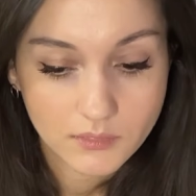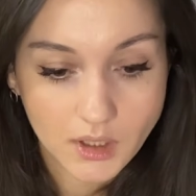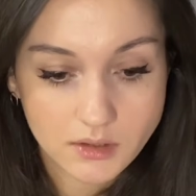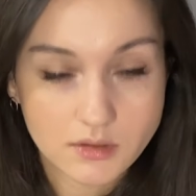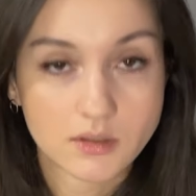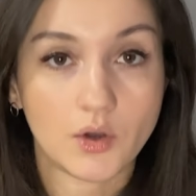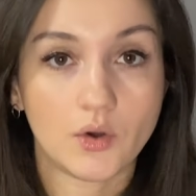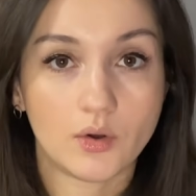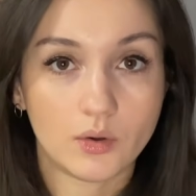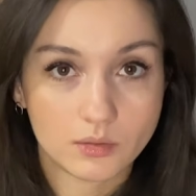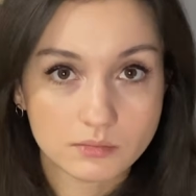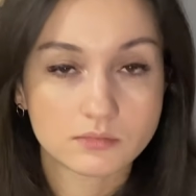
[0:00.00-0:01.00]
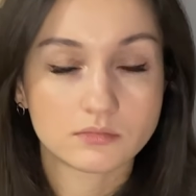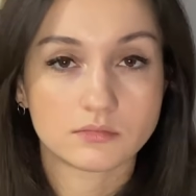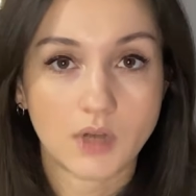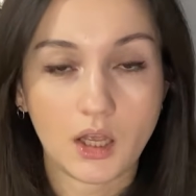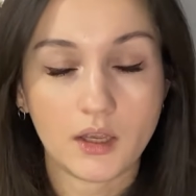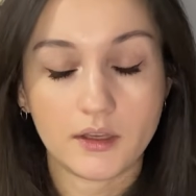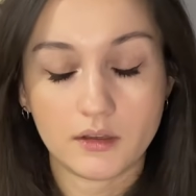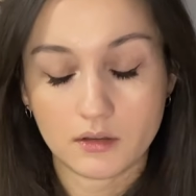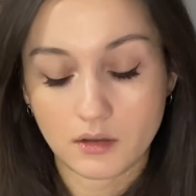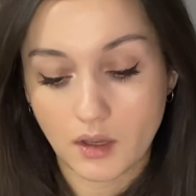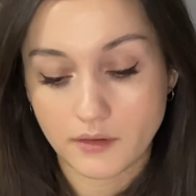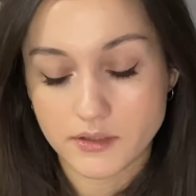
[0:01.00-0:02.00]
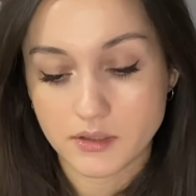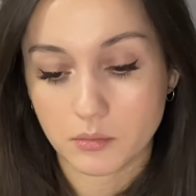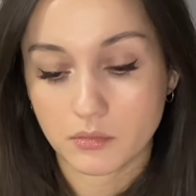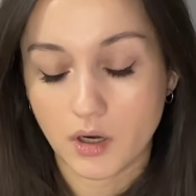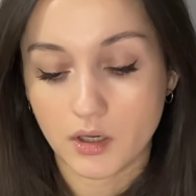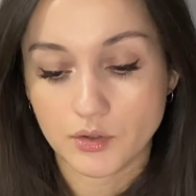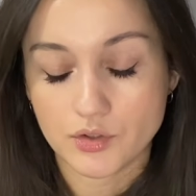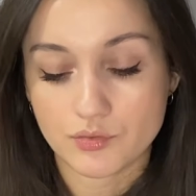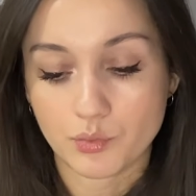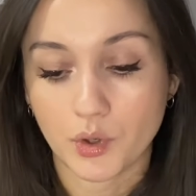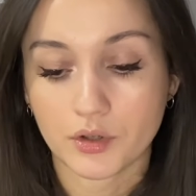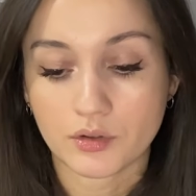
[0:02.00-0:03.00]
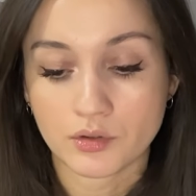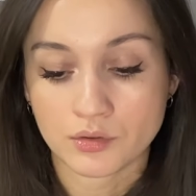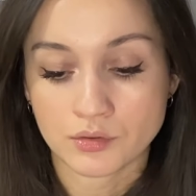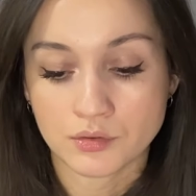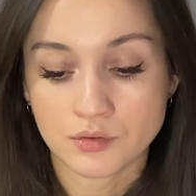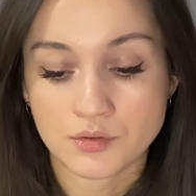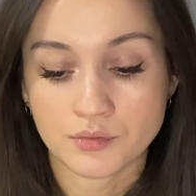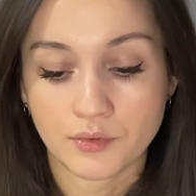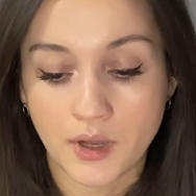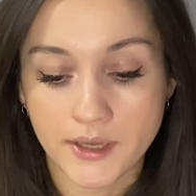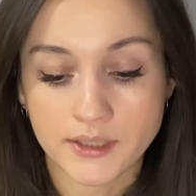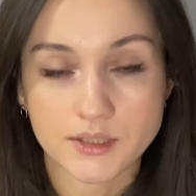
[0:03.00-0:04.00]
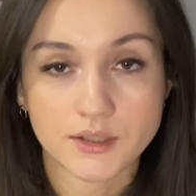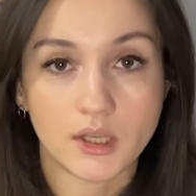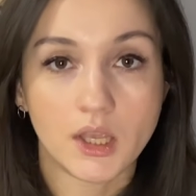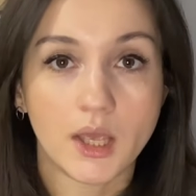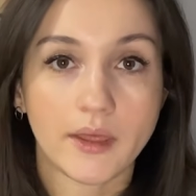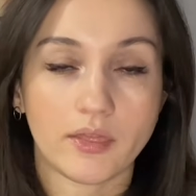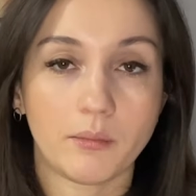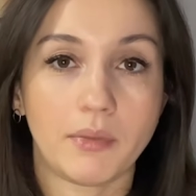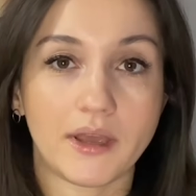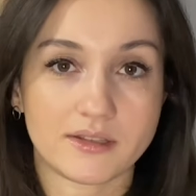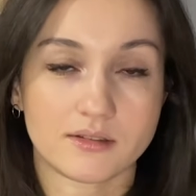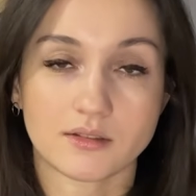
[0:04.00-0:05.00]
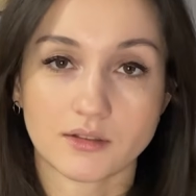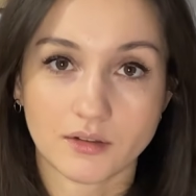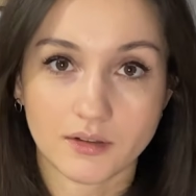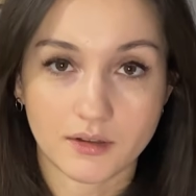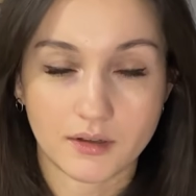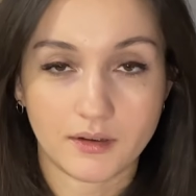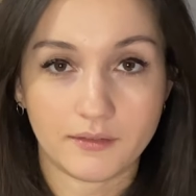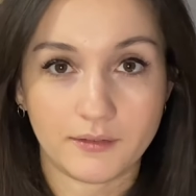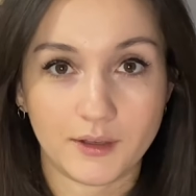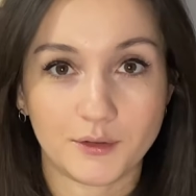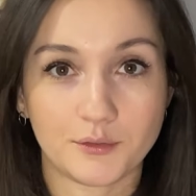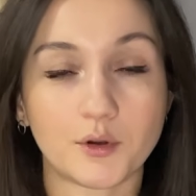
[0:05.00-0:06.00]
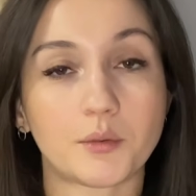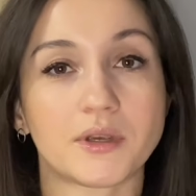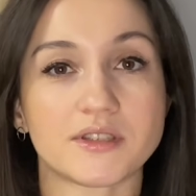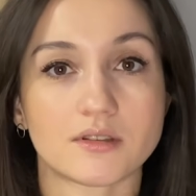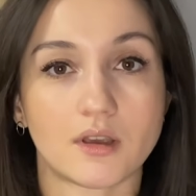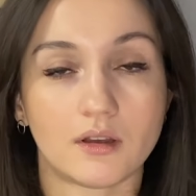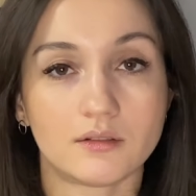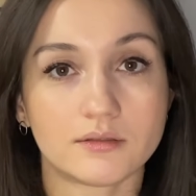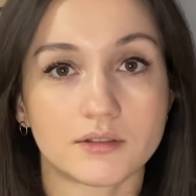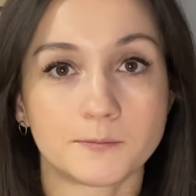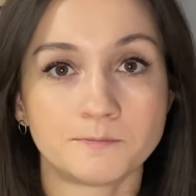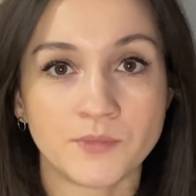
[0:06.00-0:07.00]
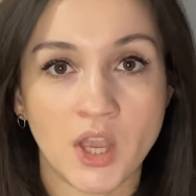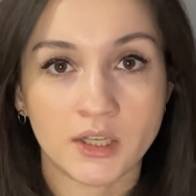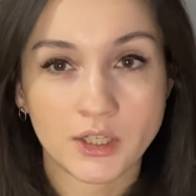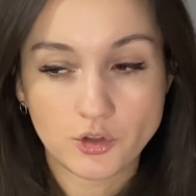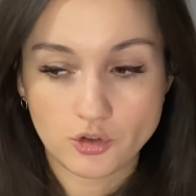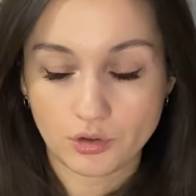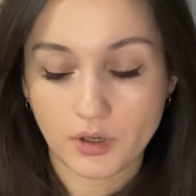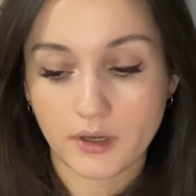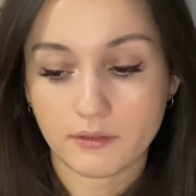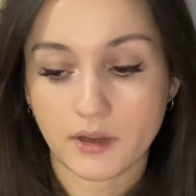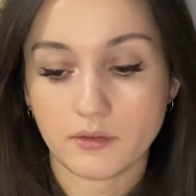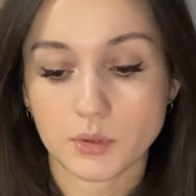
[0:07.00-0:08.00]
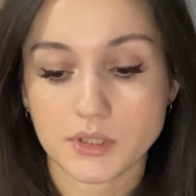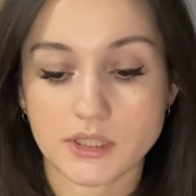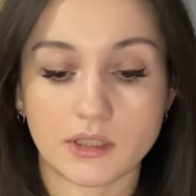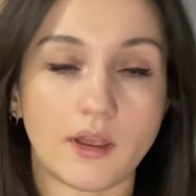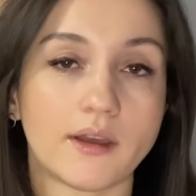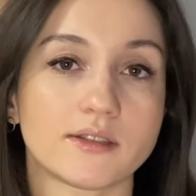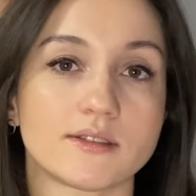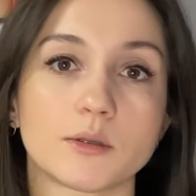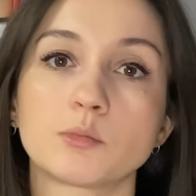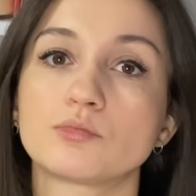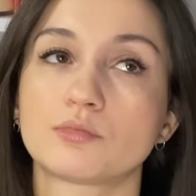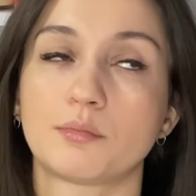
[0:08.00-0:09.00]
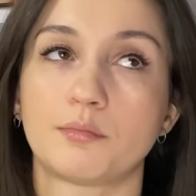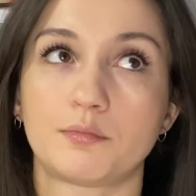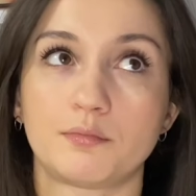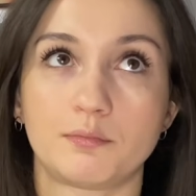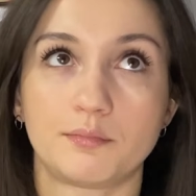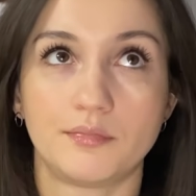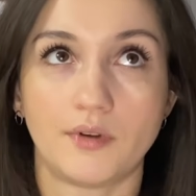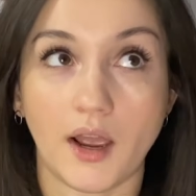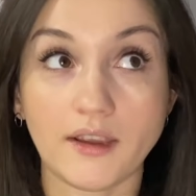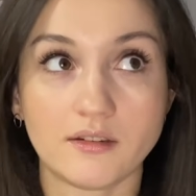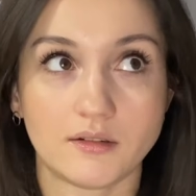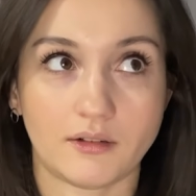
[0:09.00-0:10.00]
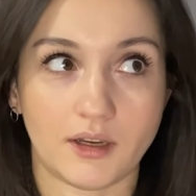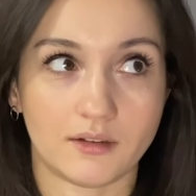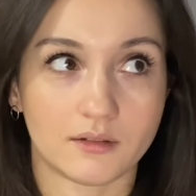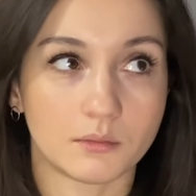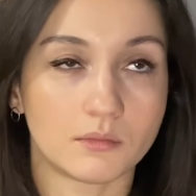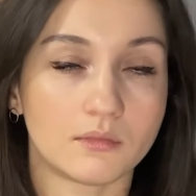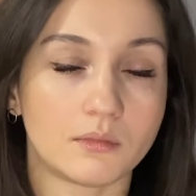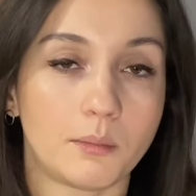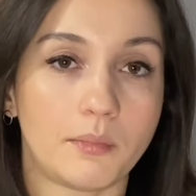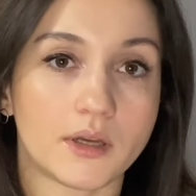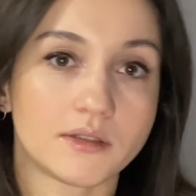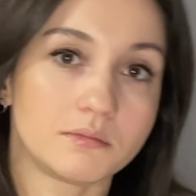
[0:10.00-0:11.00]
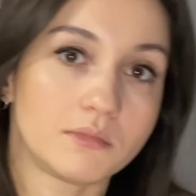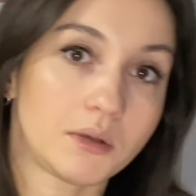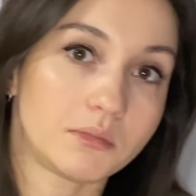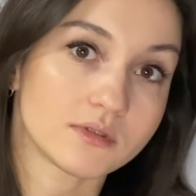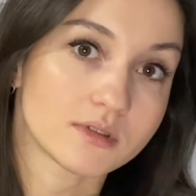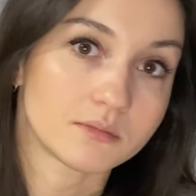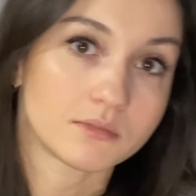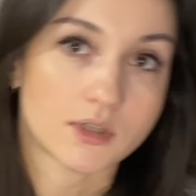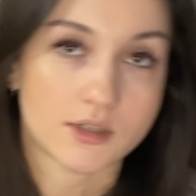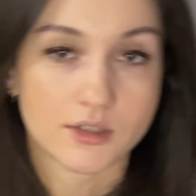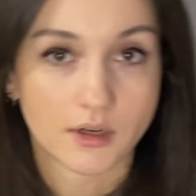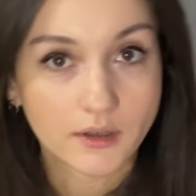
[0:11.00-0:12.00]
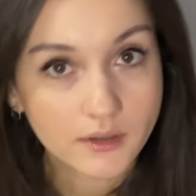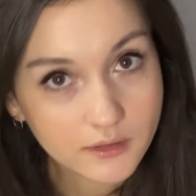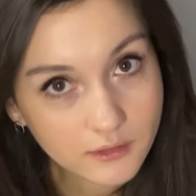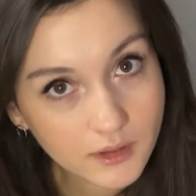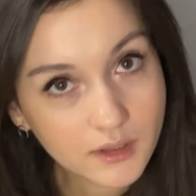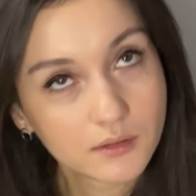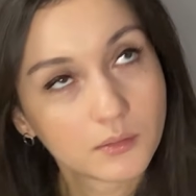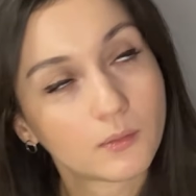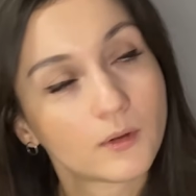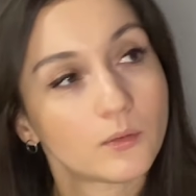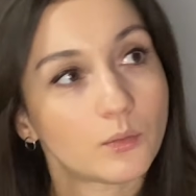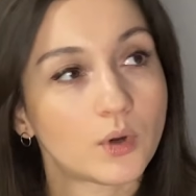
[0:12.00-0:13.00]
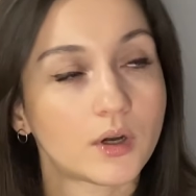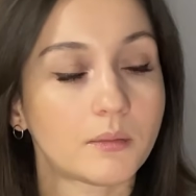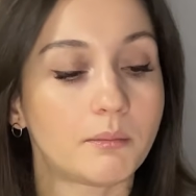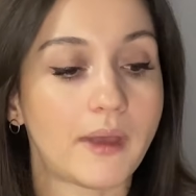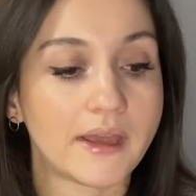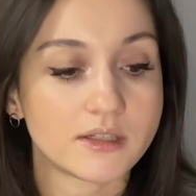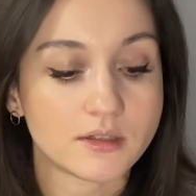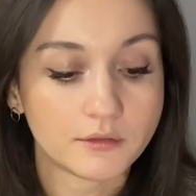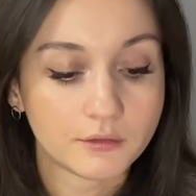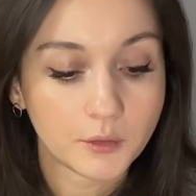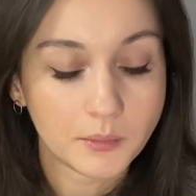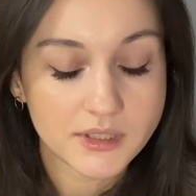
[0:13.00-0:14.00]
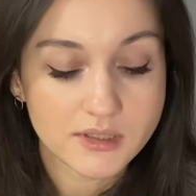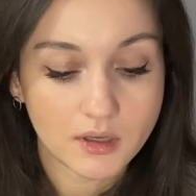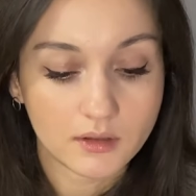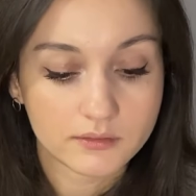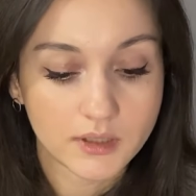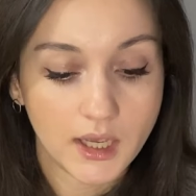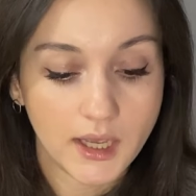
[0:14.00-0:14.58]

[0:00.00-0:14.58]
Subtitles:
So I have some hard work to do to find the best fit for myself. Not sure if I will select some bright green, but maybe some dark green will work better for myself.